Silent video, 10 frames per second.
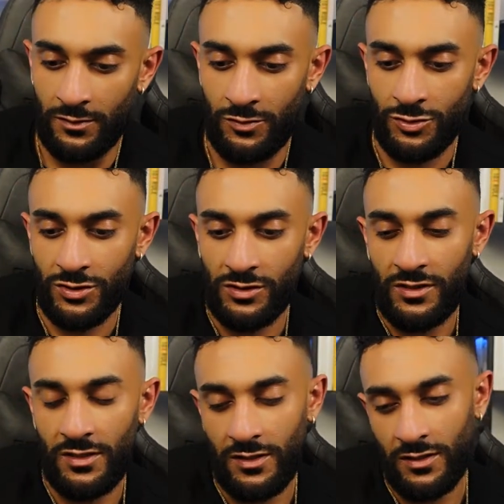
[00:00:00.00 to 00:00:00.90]

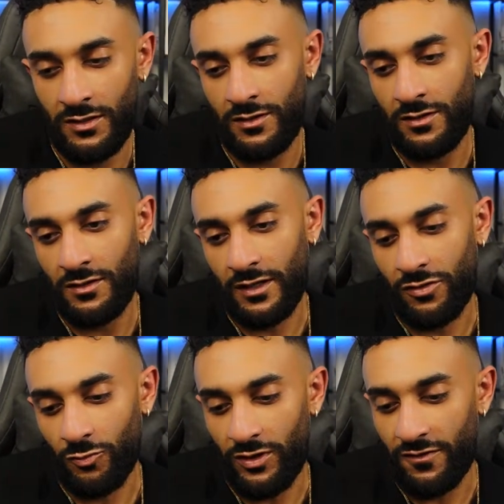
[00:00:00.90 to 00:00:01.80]
Usually
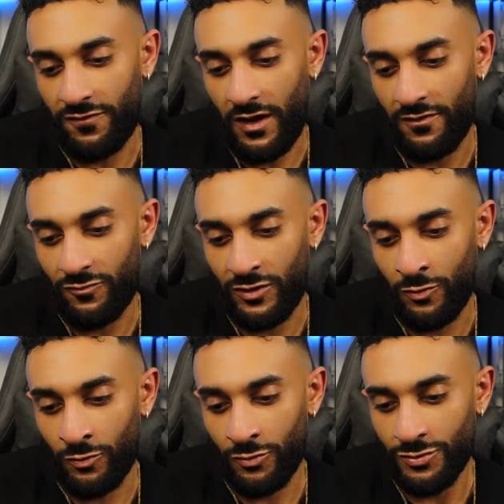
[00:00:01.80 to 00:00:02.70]
like 3 to 5
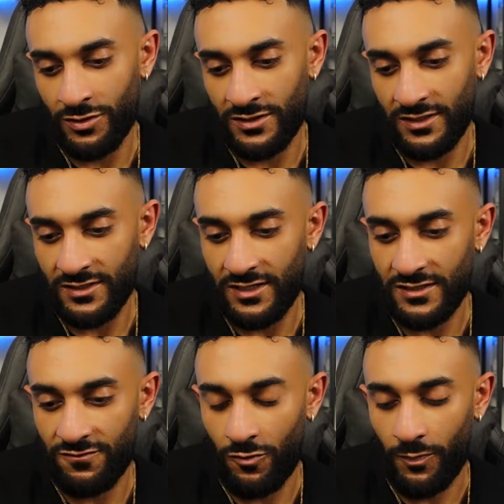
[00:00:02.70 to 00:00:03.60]
reorders on a
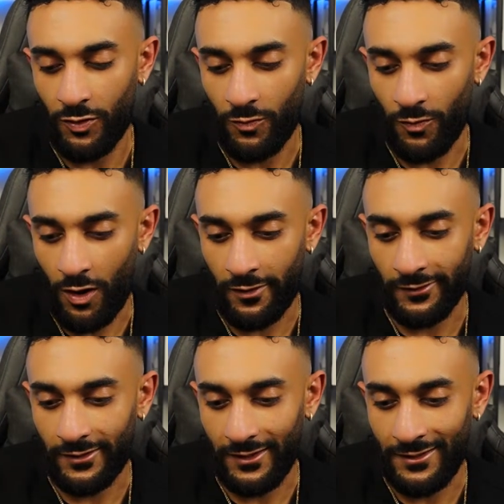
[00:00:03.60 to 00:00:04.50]
successful
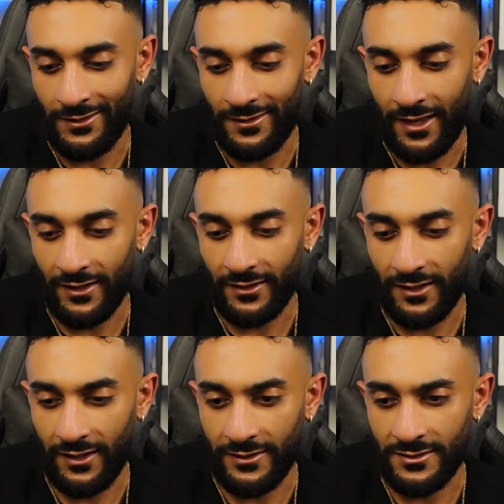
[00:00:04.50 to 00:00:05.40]
product in that
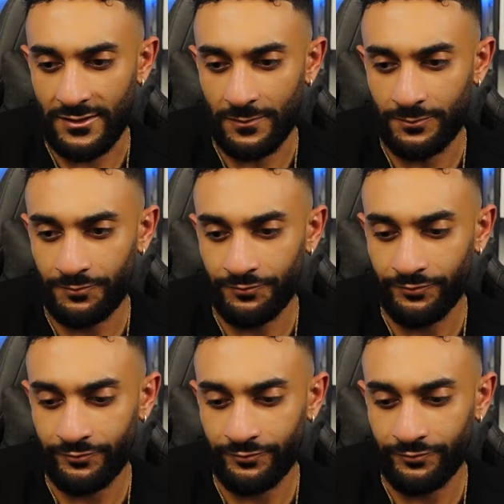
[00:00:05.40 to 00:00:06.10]
case.